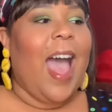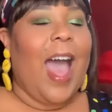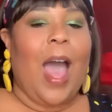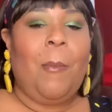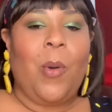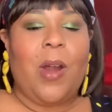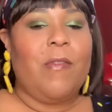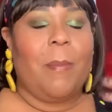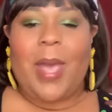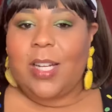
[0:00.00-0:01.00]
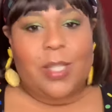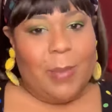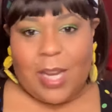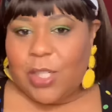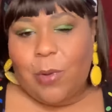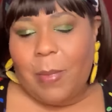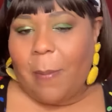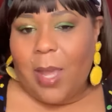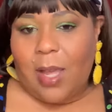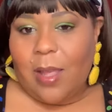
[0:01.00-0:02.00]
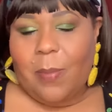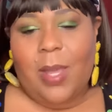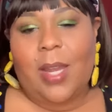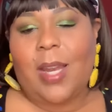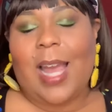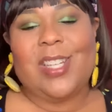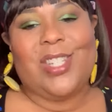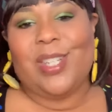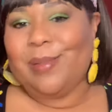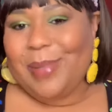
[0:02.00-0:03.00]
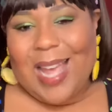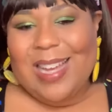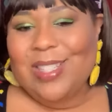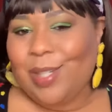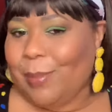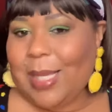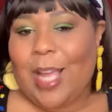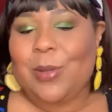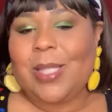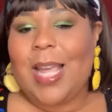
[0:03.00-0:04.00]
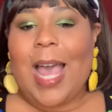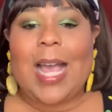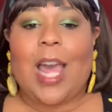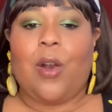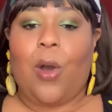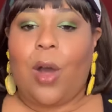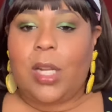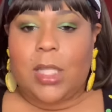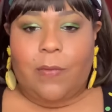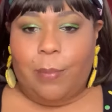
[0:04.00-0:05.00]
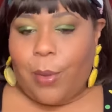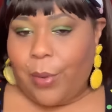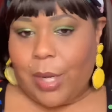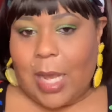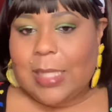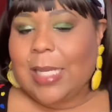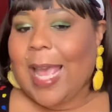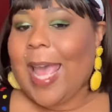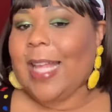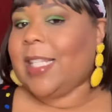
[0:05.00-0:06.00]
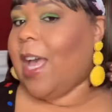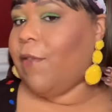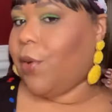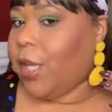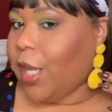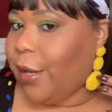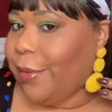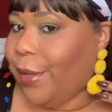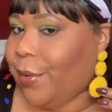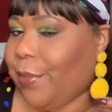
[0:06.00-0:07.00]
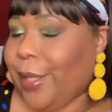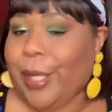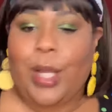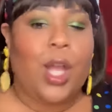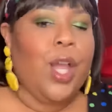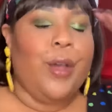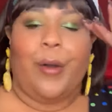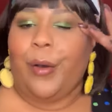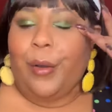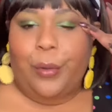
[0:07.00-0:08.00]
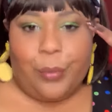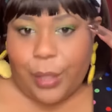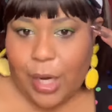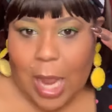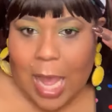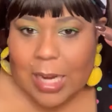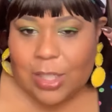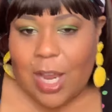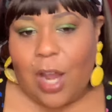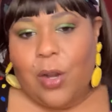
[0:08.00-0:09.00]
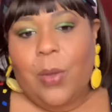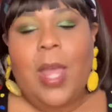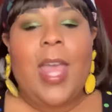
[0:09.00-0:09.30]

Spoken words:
I'm more of a matchy-matchy with my makeup, and I shouldn't be. Like, you see how I got on all these different polka dots, and I had to have on a yellow earring, a green eyeshadow.